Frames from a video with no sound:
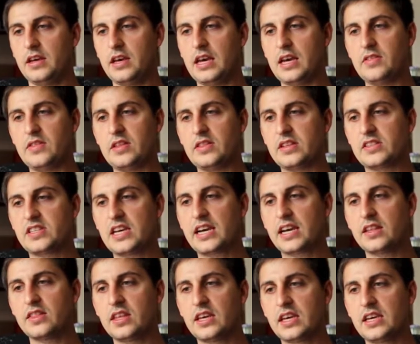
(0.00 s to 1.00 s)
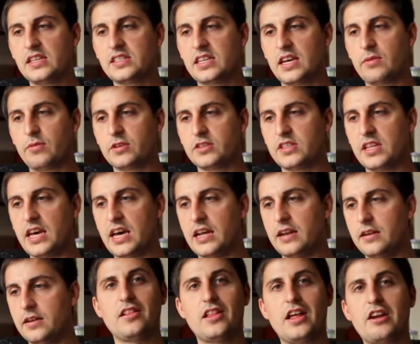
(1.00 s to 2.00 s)
And then the second thing he said was
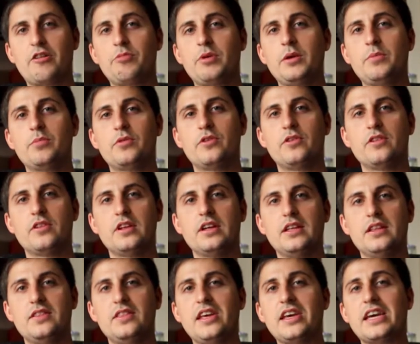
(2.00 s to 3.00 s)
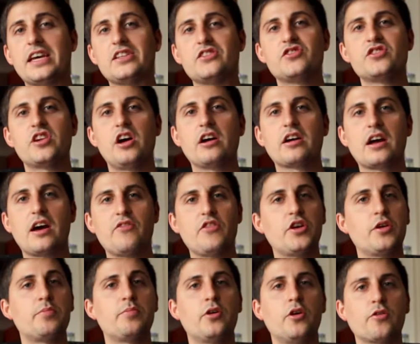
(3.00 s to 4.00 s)
that a lot of people, they get stuck on
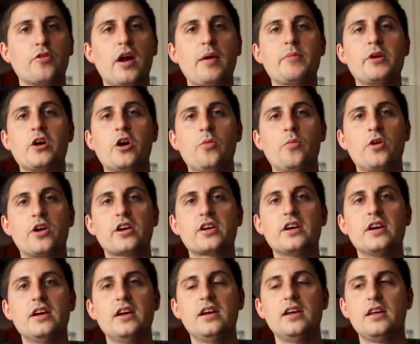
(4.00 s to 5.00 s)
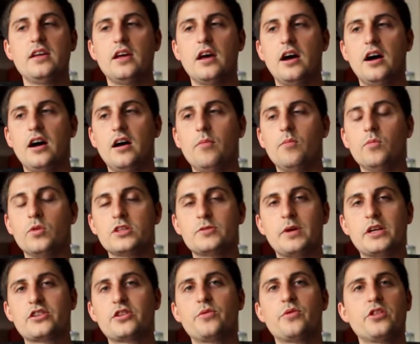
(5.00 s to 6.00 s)
their programming homework um,
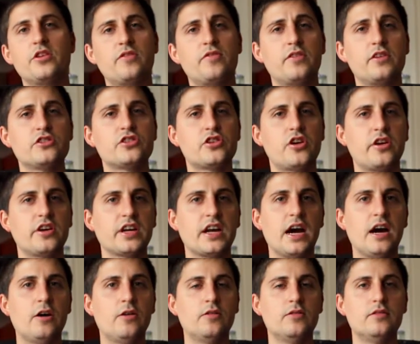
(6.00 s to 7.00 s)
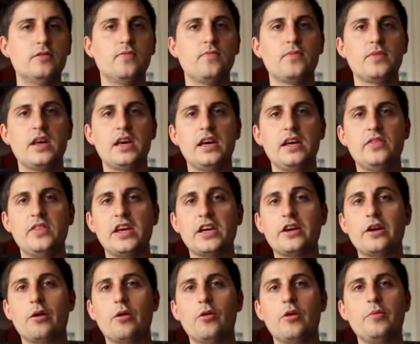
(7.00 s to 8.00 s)
especially when they're first starting out and they
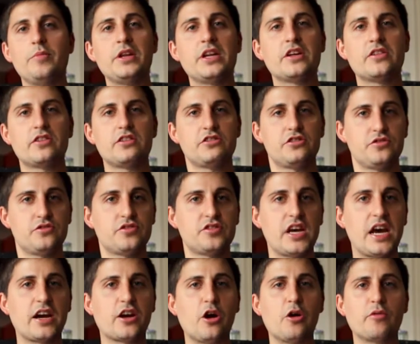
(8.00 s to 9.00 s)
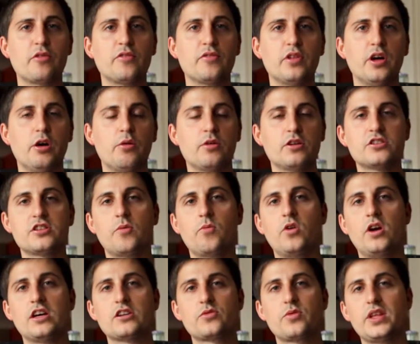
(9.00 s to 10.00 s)
go immediately to Stack Overflow or
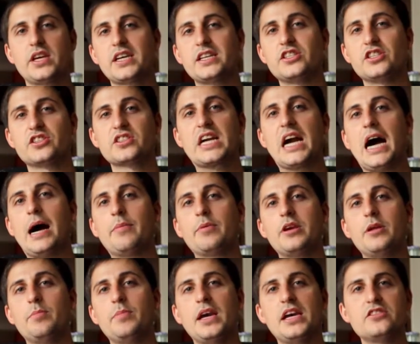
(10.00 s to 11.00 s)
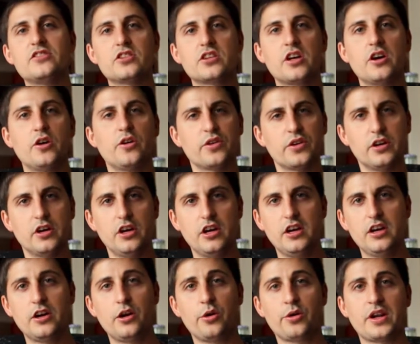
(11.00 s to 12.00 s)
somewhere else where they can just copy and paste the code
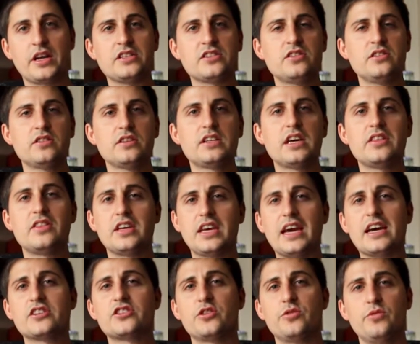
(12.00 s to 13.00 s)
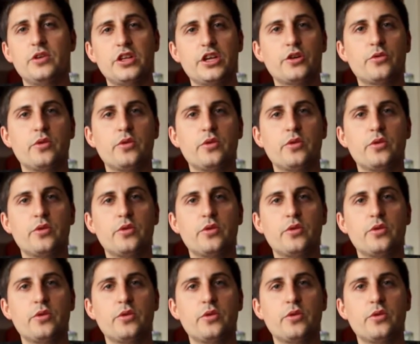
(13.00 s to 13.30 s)
or get, get the answer really